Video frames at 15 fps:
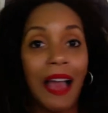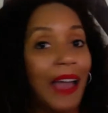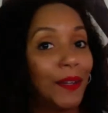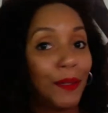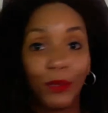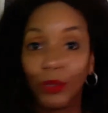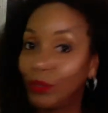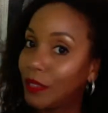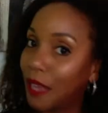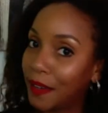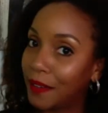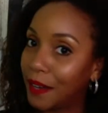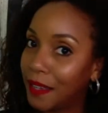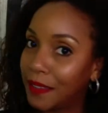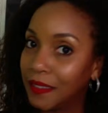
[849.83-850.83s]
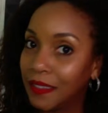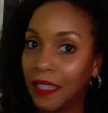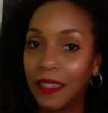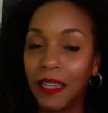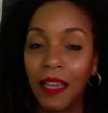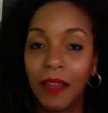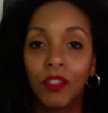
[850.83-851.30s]
I don't do Saturday and
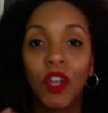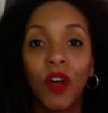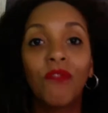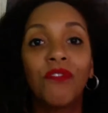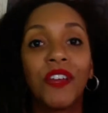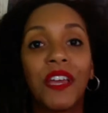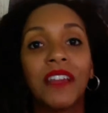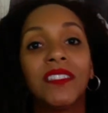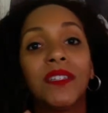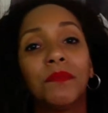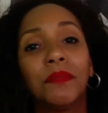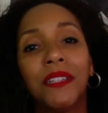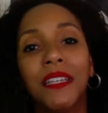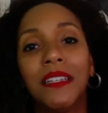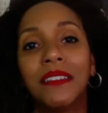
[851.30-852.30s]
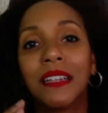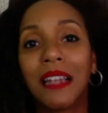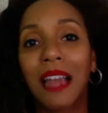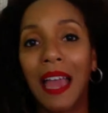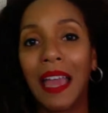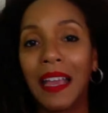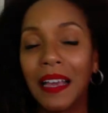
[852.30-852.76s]
Sunday. Don't forget to please
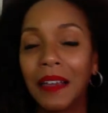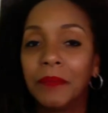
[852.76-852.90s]
like,